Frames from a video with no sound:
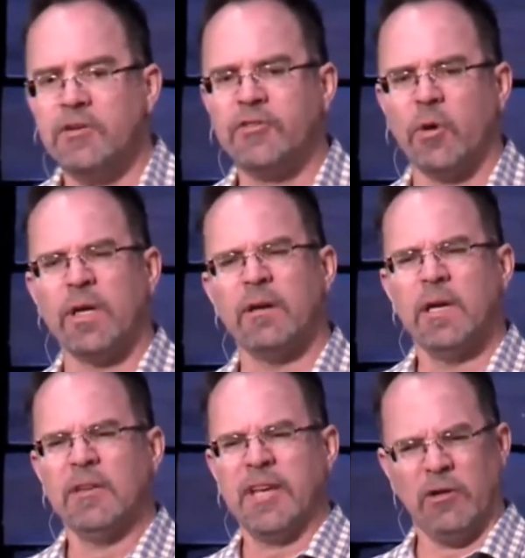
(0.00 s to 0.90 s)
sort of
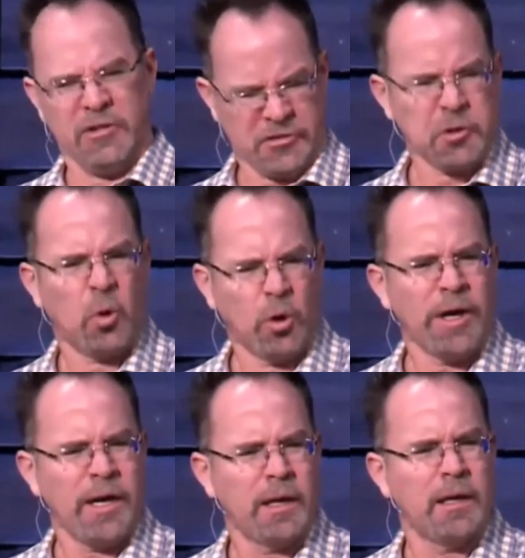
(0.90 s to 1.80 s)
tells a
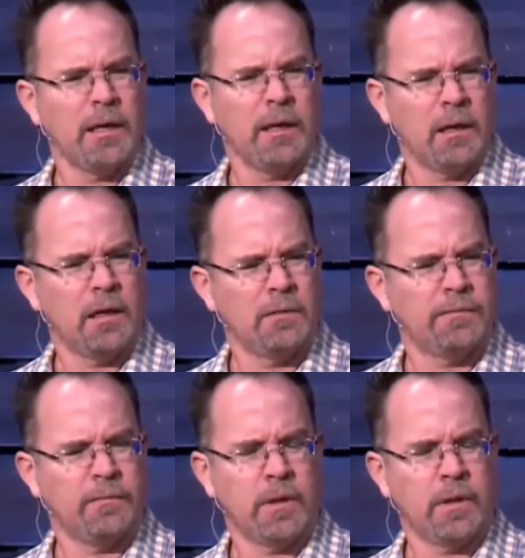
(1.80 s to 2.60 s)
story of